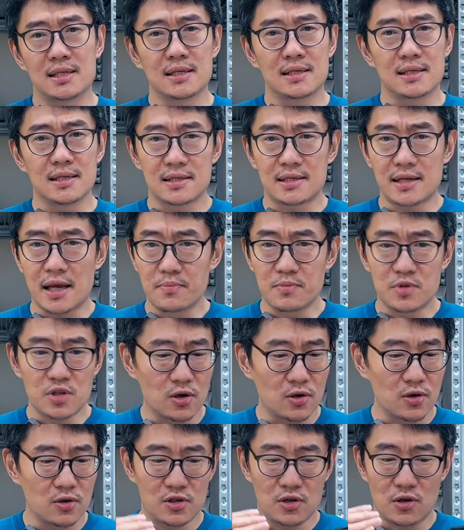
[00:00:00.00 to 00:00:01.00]
is the same.
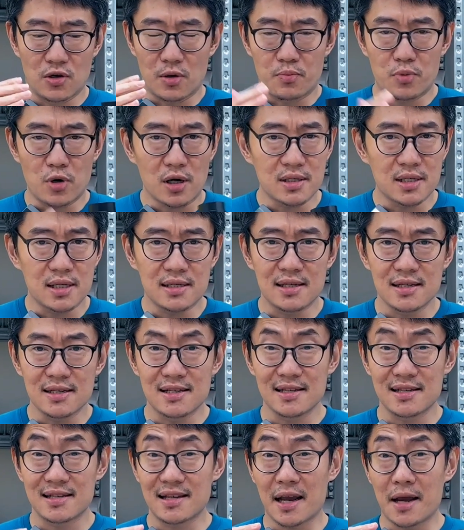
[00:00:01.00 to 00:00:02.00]
So the processor is
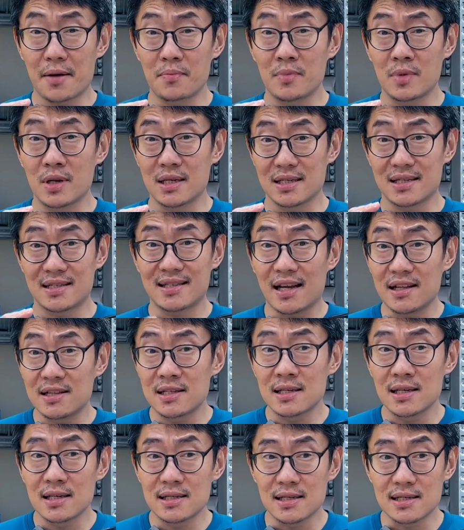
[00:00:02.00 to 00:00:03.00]
the same, the
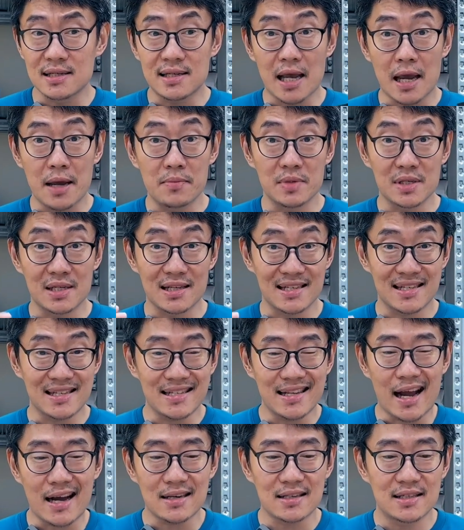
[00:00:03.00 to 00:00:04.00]
sensor is the same, it's the
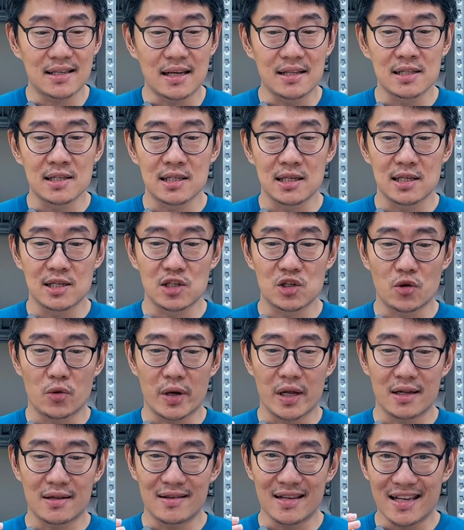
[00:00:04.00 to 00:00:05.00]
stack sensor, so
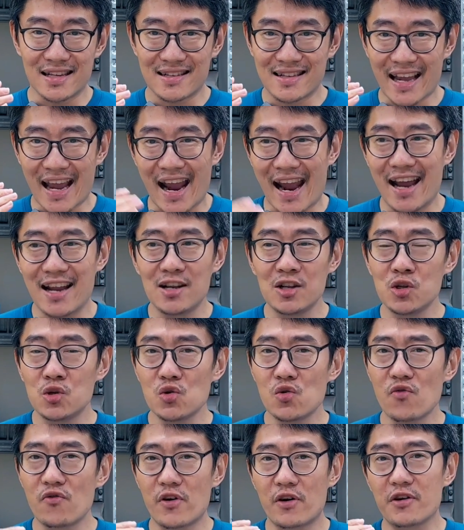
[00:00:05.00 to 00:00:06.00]
it can
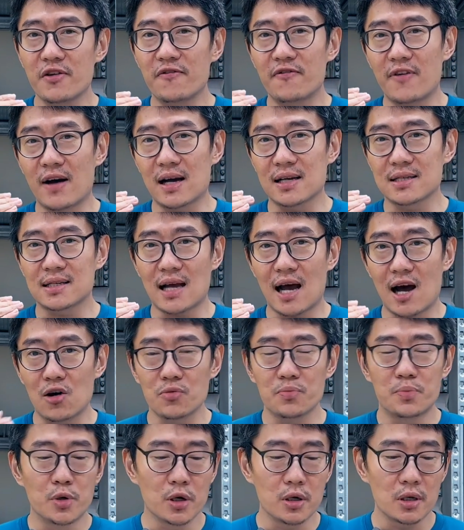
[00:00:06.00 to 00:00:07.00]
do very fast
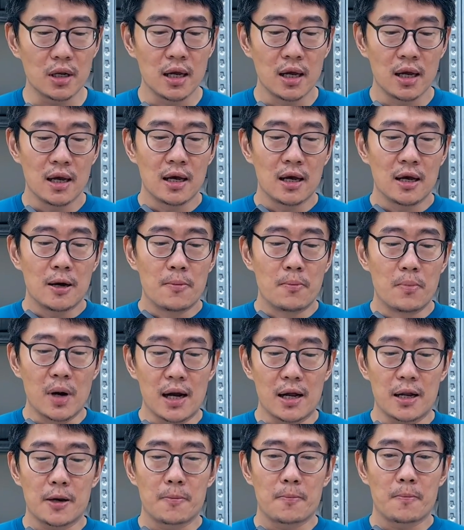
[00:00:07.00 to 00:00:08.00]
output,
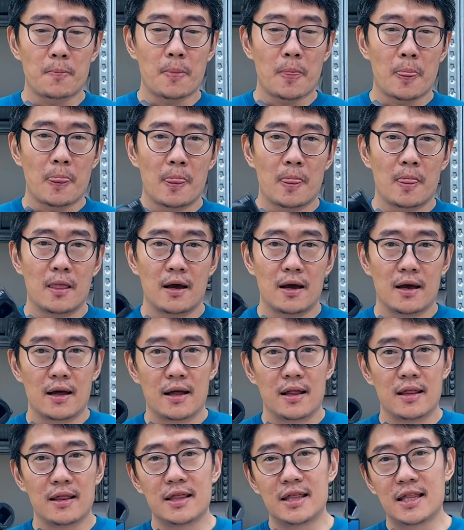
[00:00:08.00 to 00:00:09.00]
but
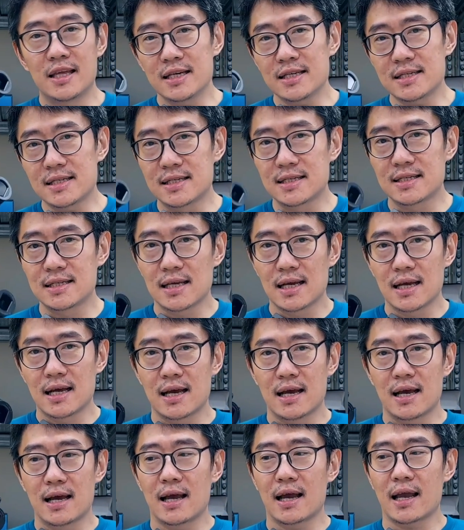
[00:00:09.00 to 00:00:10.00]
this
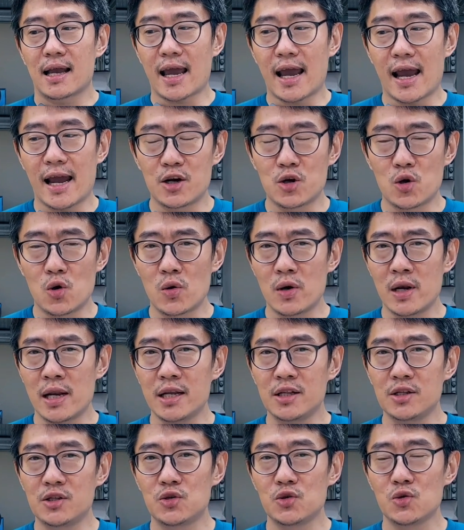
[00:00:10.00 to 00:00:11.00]
can
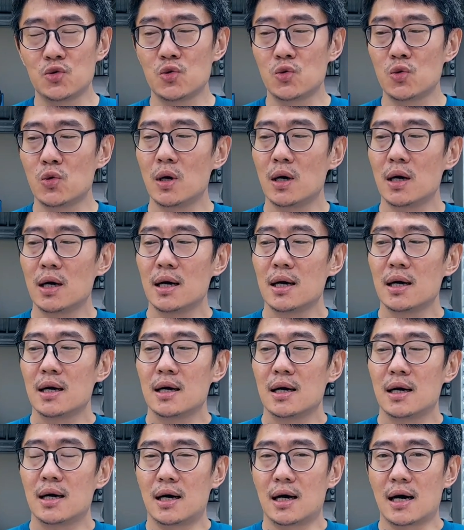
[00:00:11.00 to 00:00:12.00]
only do
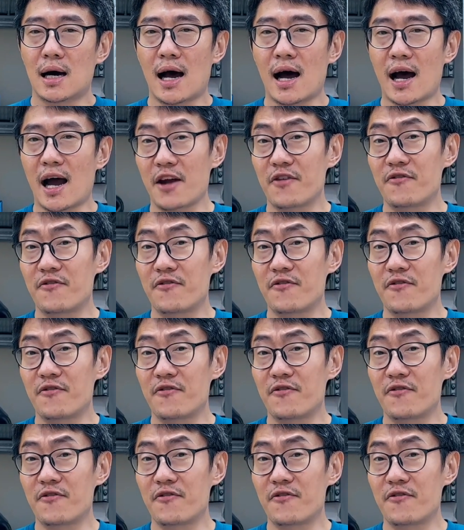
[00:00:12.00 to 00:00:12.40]
high